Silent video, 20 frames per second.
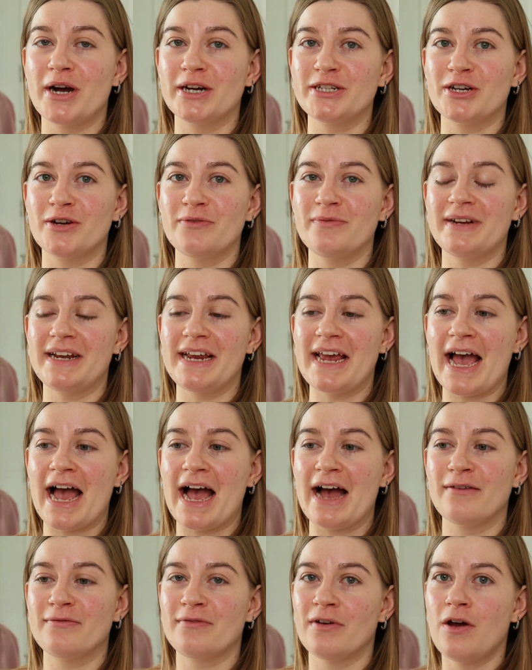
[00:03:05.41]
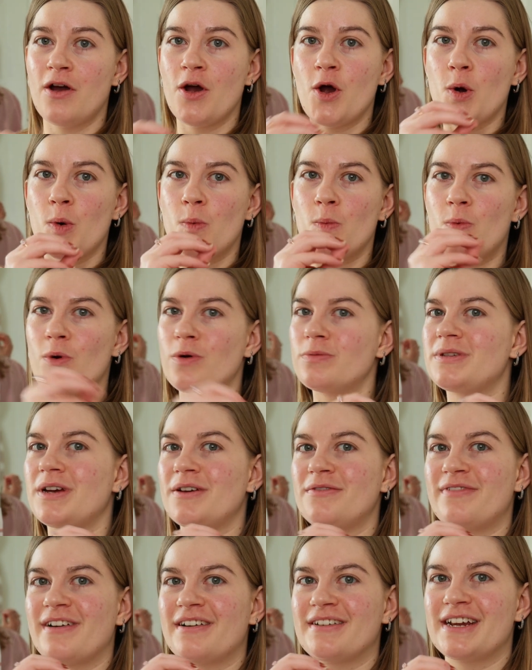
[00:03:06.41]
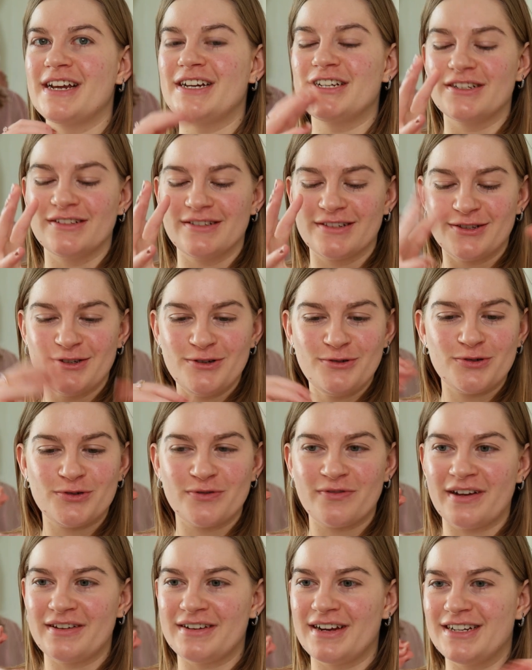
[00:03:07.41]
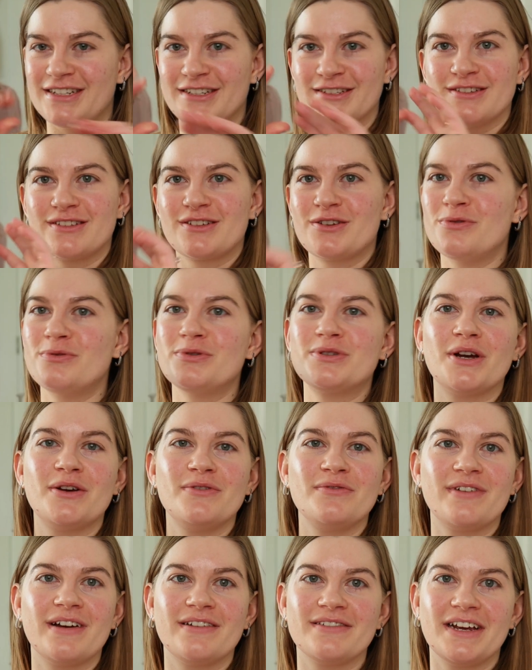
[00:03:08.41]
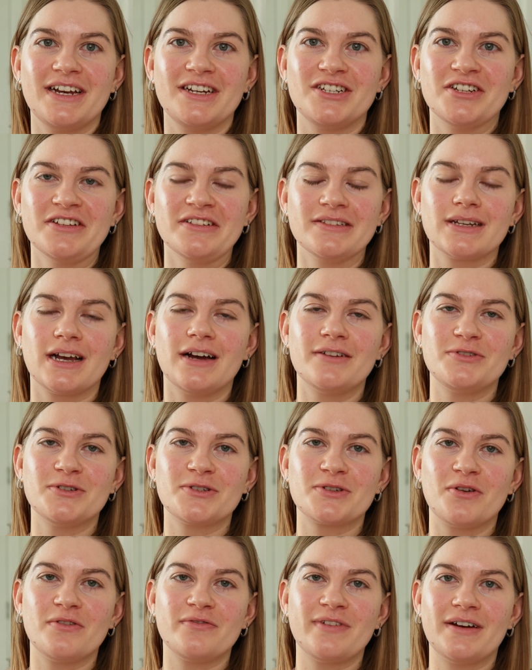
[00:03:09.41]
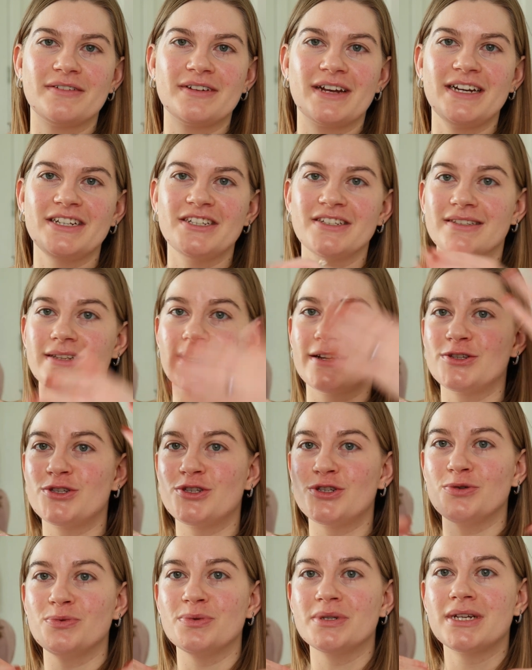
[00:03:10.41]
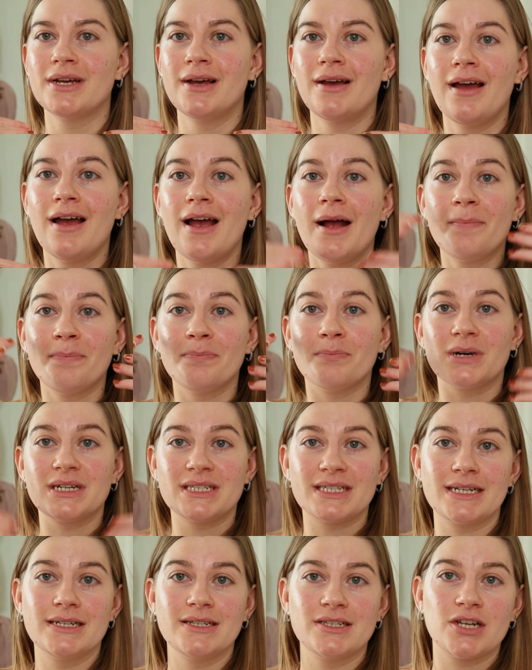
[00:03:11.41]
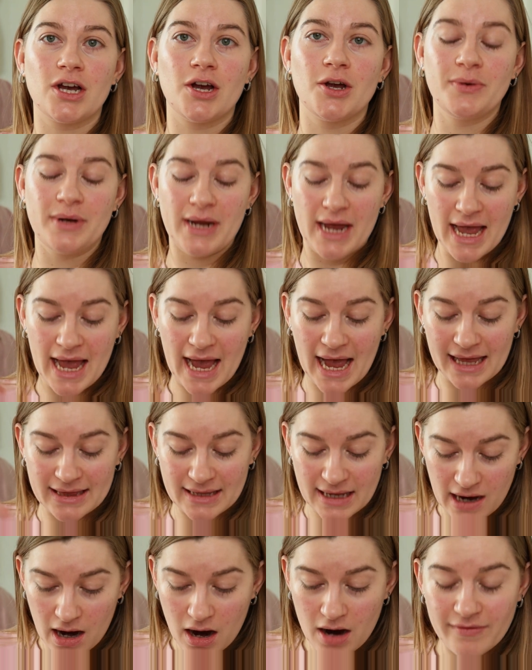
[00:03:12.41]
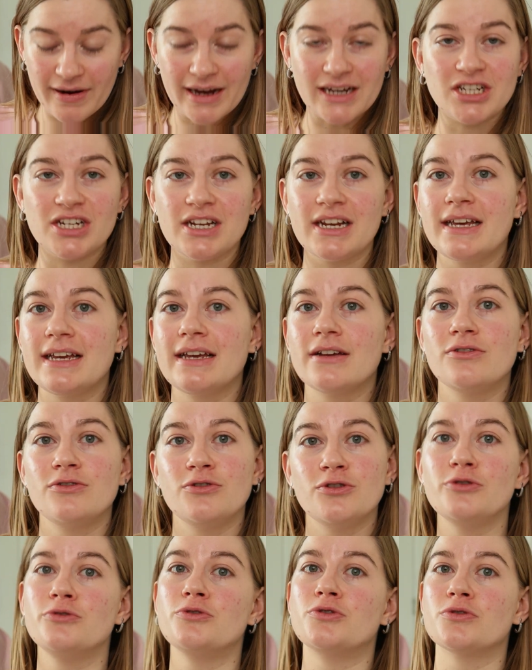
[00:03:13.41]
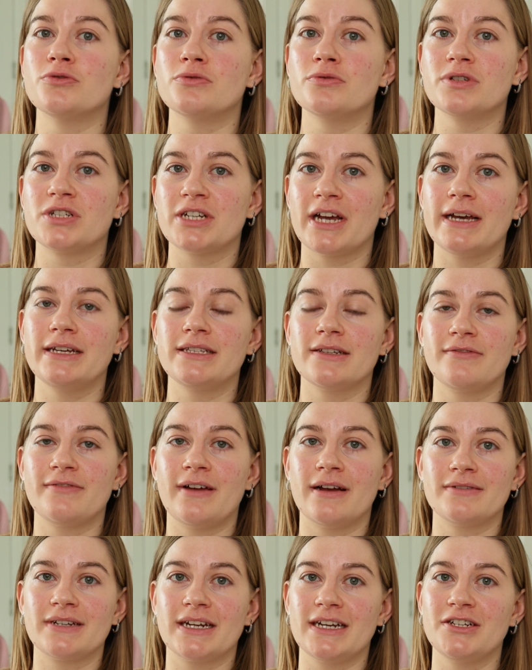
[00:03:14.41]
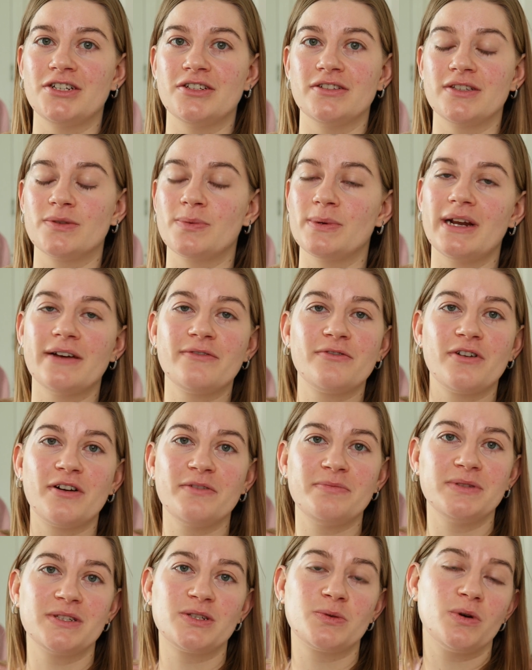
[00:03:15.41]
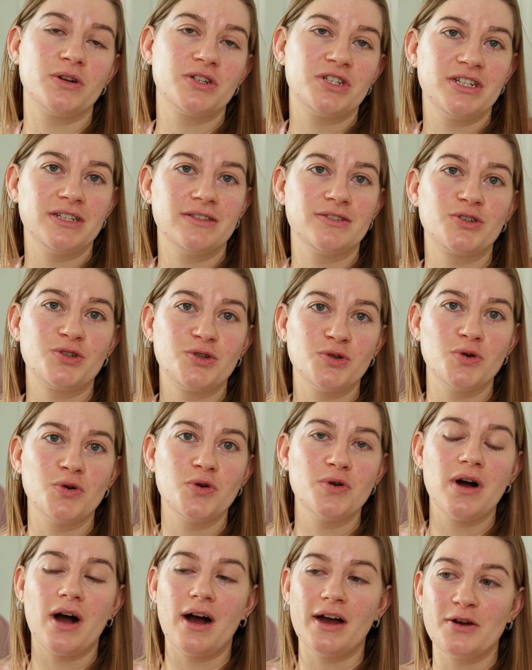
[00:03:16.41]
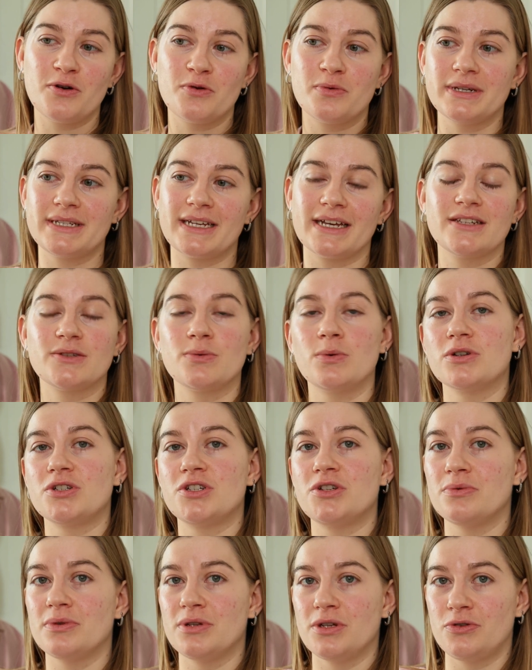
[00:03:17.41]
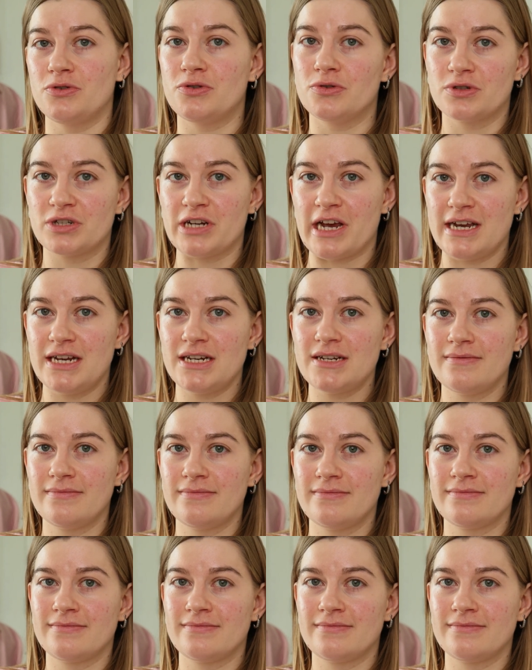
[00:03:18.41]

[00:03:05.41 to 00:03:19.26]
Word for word: I don't really have warm tone foundations, neutral foundations, cool tone foundations. I've just got foundations that suit my skin tone, and they are actually neutral shades of foundations. Whenever I've been swatched in store, I always get swatched to a neutral shade.